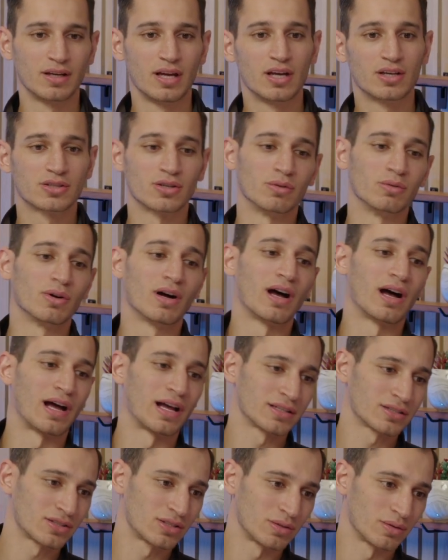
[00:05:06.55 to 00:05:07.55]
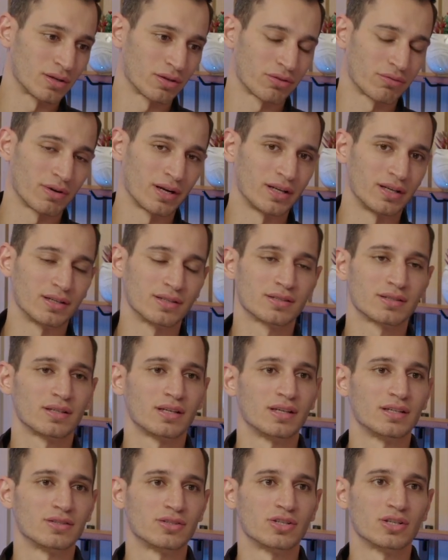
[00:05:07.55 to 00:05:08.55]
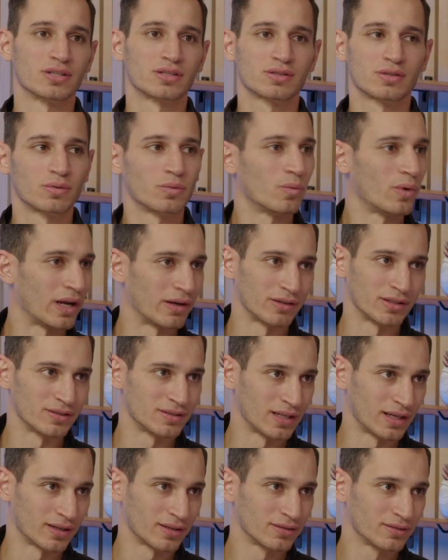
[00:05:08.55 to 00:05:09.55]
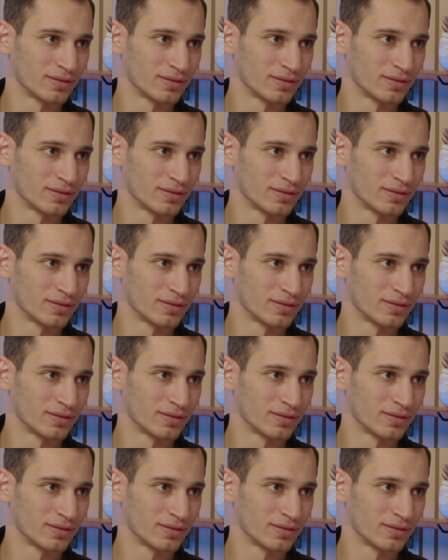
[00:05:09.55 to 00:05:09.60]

So osteoarthritis is just wear and tear.